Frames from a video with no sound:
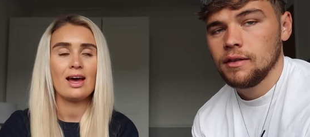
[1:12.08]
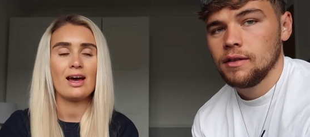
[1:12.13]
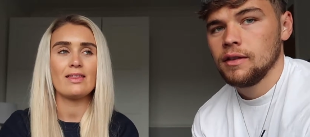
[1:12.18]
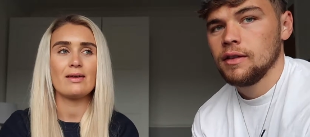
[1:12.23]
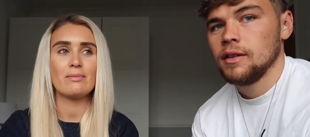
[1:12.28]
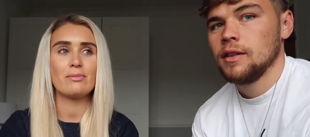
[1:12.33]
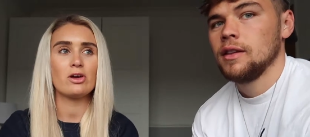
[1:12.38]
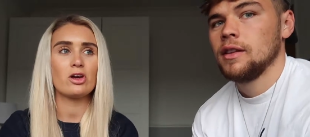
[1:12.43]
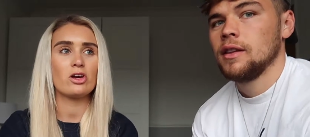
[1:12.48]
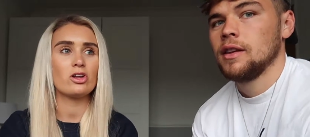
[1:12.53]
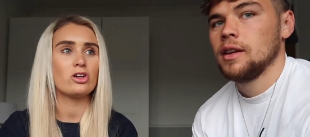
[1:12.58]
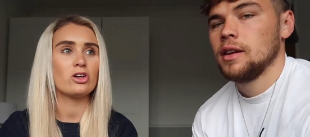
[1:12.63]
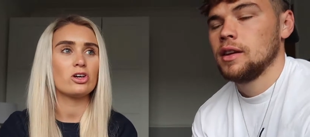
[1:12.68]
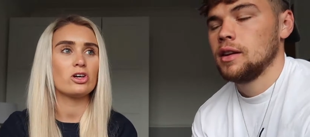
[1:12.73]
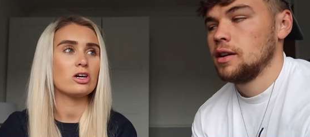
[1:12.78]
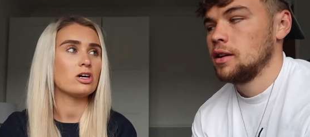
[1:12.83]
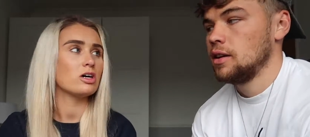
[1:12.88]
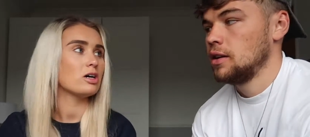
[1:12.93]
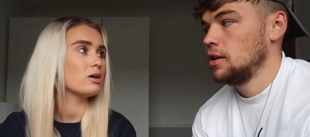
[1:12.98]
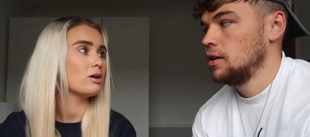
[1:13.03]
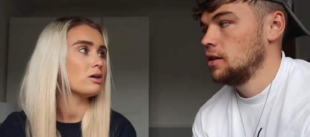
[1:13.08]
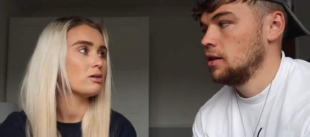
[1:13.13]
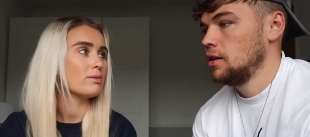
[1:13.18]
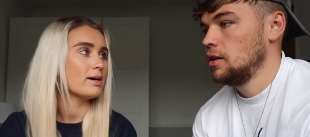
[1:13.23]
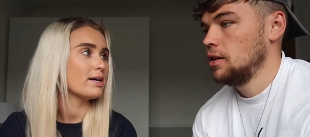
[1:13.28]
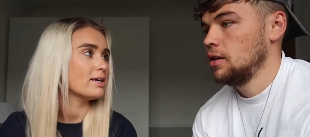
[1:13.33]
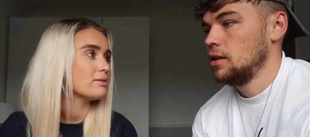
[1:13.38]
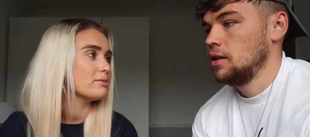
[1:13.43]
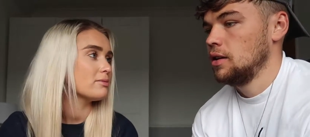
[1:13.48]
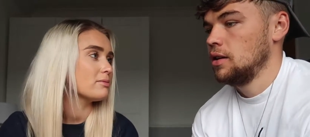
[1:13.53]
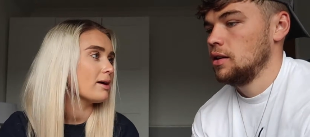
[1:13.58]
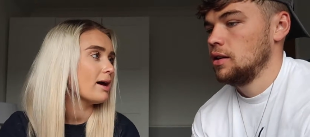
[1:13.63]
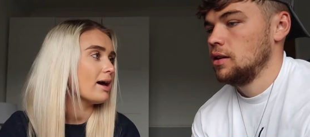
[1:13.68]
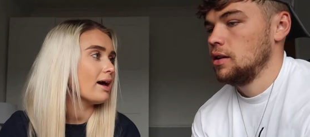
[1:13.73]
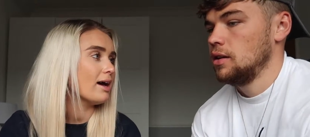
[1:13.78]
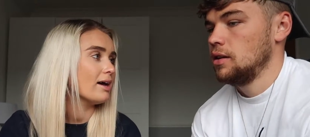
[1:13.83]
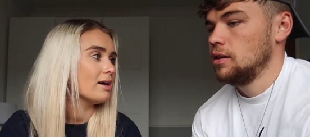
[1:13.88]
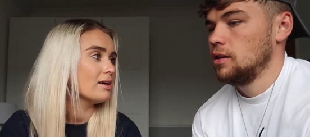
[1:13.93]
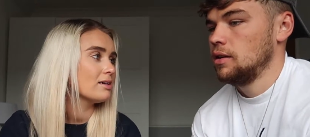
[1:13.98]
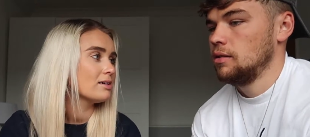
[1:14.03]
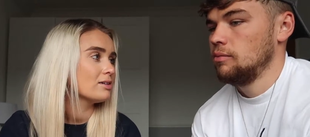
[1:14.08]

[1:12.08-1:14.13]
Speaker 1: and then we're going to go, where, where?